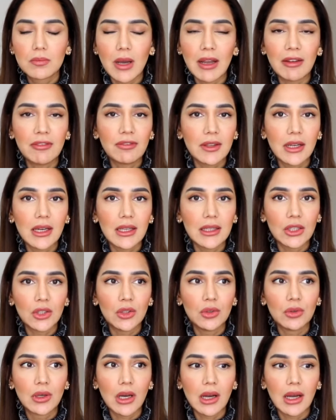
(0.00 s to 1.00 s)
I feel like
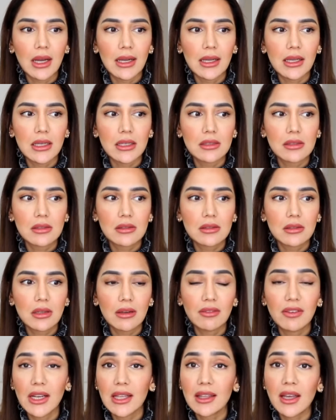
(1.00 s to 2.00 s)
you guys
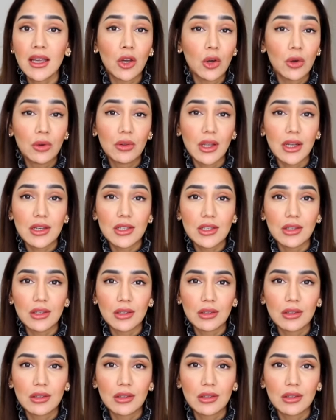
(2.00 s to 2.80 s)
I feel like I owe that to